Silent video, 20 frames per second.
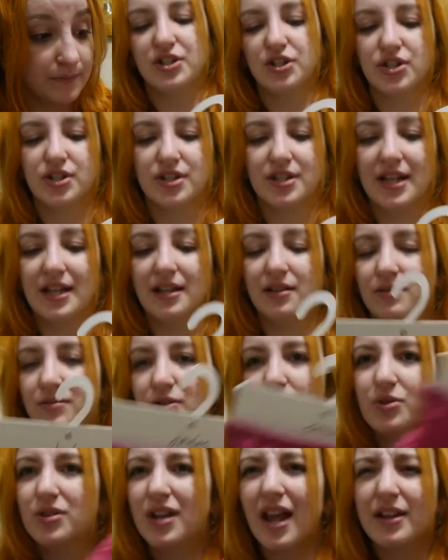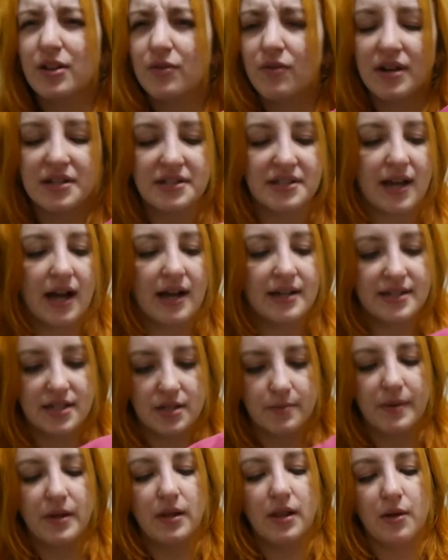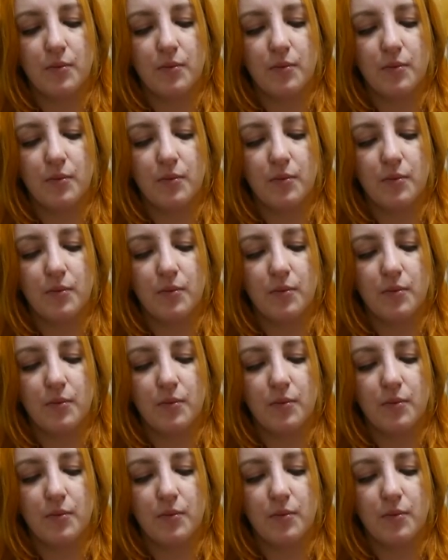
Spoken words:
It looked like the right size to me.